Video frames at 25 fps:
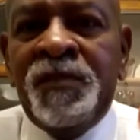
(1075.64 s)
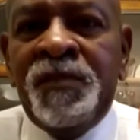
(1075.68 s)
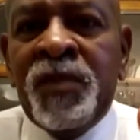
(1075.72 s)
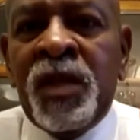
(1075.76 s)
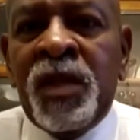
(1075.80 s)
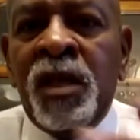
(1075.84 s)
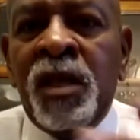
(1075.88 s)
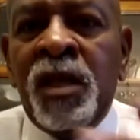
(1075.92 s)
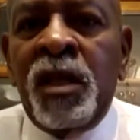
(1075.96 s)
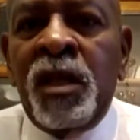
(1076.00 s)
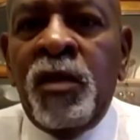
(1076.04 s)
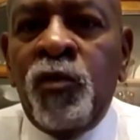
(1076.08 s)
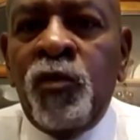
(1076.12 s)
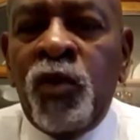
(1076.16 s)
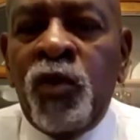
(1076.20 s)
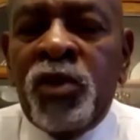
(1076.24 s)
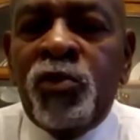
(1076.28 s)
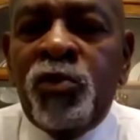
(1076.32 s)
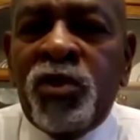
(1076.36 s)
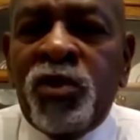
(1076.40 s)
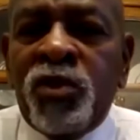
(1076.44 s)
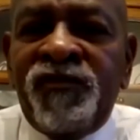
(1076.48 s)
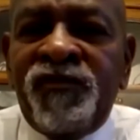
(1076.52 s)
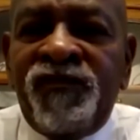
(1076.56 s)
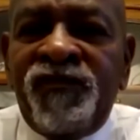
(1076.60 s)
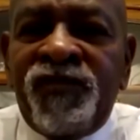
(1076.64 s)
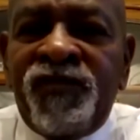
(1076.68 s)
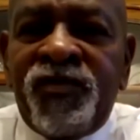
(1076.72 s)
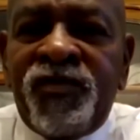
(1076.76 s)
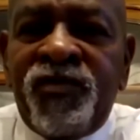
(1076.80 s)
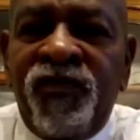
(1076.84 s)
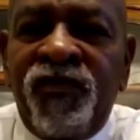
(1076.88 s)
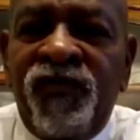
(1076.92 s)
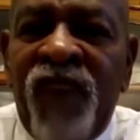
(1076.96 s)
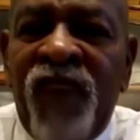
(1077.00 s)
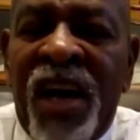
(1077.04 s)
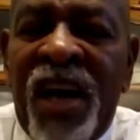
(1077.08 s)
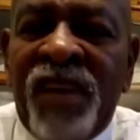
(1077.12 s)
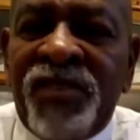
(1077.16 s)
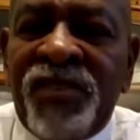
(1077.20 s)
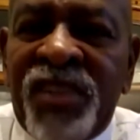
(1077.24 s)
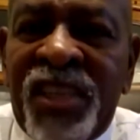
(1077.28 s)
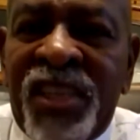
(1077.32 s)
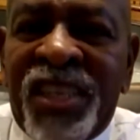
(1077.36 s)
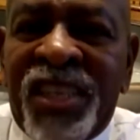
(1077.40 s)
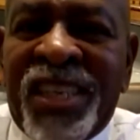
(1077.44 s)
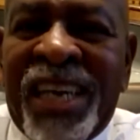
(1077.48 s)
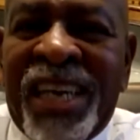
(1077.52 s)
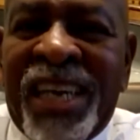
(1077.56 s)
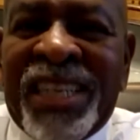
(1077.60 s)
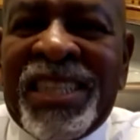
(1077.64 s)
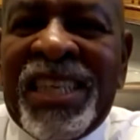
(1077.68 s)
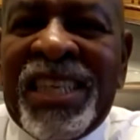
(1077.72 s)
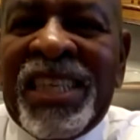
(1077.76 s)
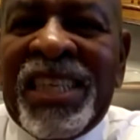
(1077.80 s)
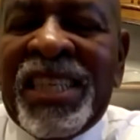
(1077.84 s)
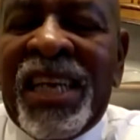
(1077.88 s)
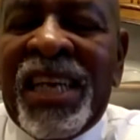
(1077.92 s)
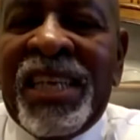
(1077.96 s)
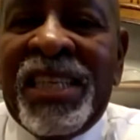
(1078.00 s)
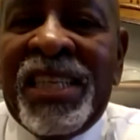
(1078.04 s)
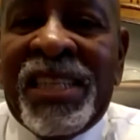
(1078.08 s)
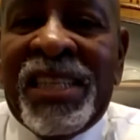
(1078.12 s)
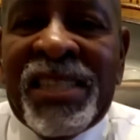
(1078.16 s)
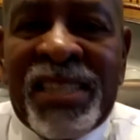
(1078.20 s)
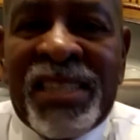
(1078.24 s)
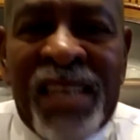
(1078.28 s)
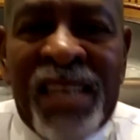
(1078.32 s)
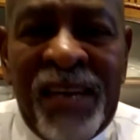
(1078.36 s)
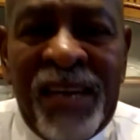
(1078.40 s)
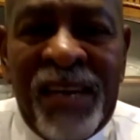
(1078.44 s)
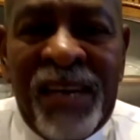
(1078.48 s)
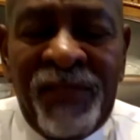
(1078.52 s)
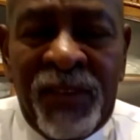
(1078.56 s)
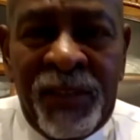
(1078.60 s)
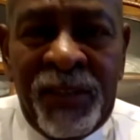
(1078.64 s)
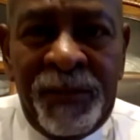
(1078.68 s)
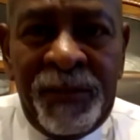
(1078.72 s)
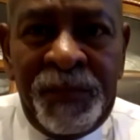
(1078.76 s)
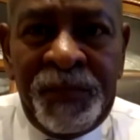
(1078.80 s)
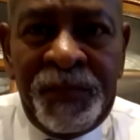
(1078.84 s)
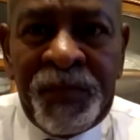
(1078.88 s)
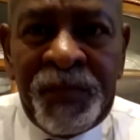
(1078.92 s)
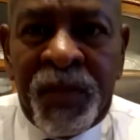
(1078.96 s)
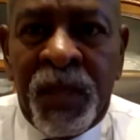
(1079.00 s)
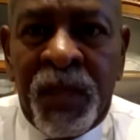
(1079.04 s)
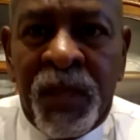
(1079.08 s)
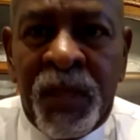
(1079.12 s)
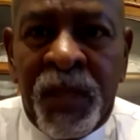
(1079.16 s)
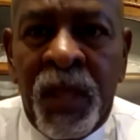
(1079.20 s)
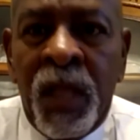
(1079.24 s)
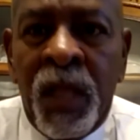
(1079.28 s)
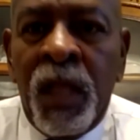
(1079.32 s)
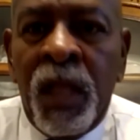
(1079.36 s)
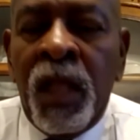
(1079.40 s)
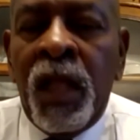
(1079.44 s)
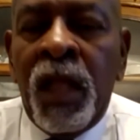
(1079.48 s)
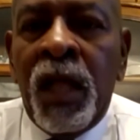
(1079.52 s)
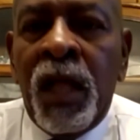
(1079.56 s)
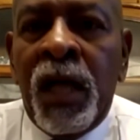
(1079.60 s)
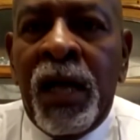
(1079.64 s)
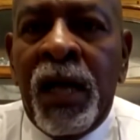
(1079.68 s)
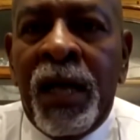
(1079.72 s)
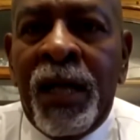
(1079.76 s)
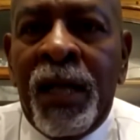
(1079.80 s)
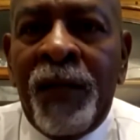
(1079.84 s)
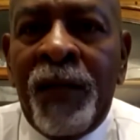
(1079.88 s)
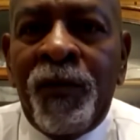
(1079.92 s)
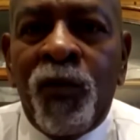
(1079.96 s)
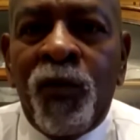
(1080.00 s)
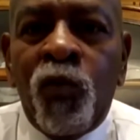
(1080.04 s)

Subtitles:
which was founded in 1997, was